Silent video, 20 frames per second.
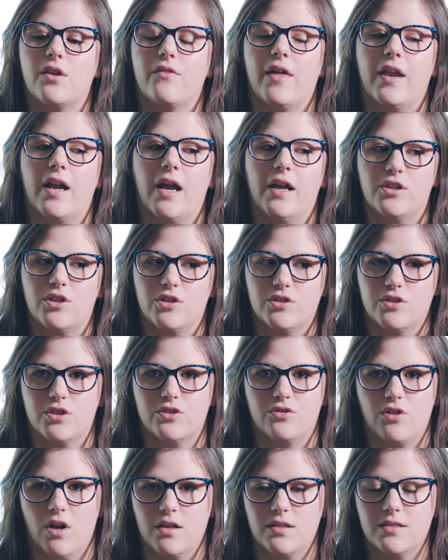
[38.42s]
So then I turned to
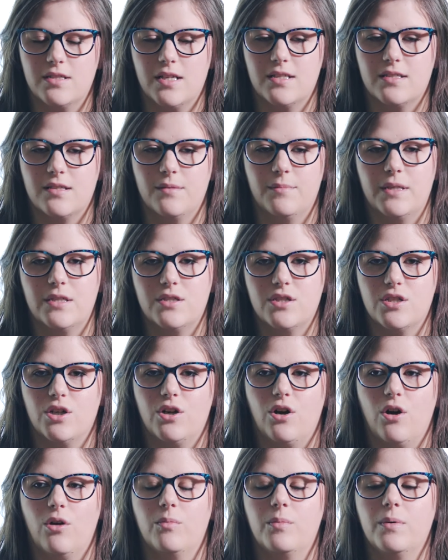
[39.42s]
drugs as a means to
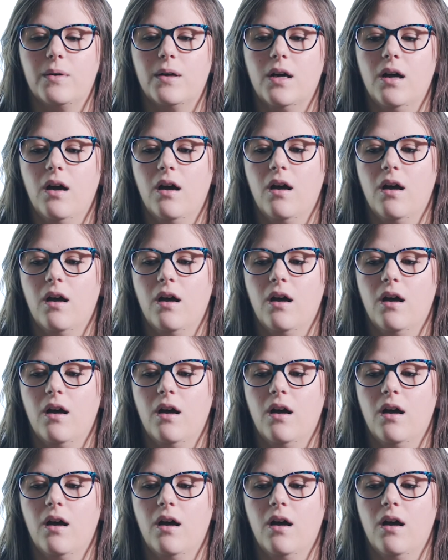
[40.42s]
cope.